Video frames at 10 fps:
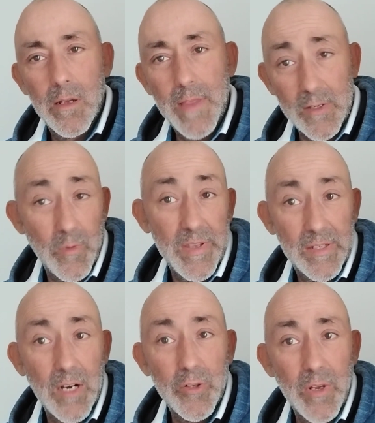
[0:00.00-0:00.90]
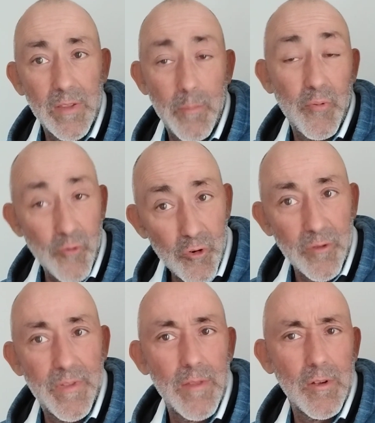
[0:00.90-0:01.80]
that's what they start doing. They
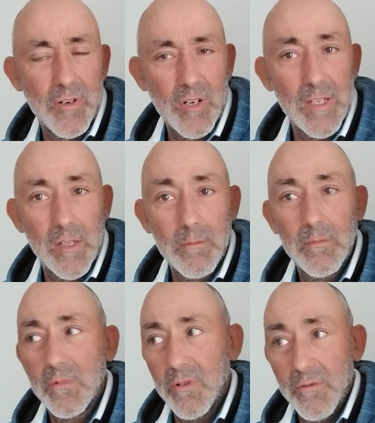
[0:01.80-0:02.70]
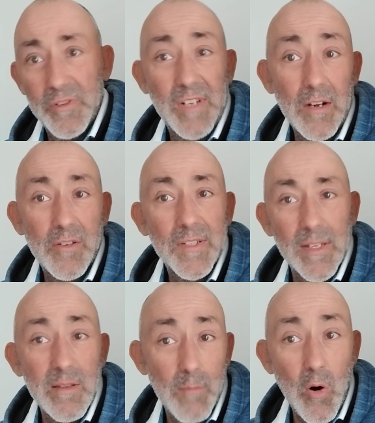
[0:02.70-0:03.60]
prove that you can trust them, so you start
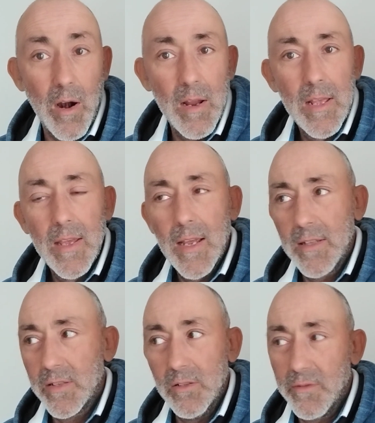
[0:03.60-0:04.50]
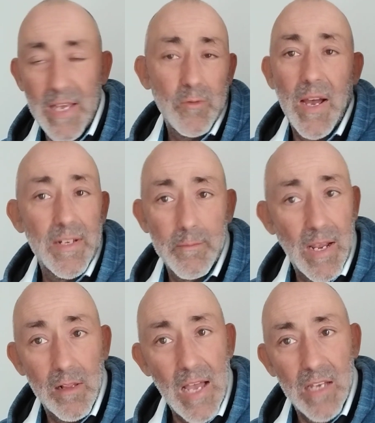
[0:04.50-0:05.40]
trusting them more. Until that's what I did in
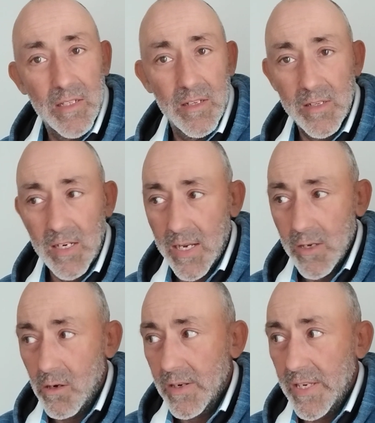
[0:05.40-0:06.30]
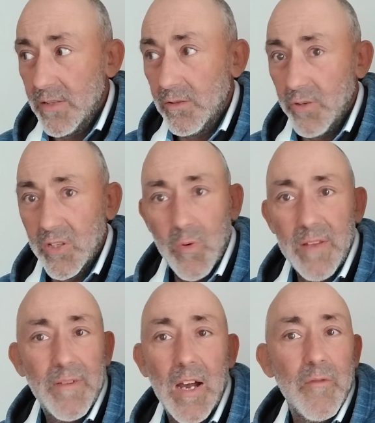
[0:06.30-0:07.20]
my classes, and I got kids doing
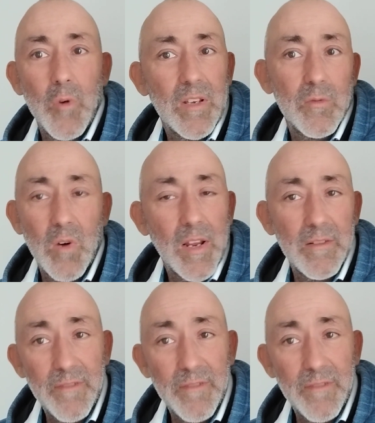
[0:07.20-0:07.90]
25 weeks working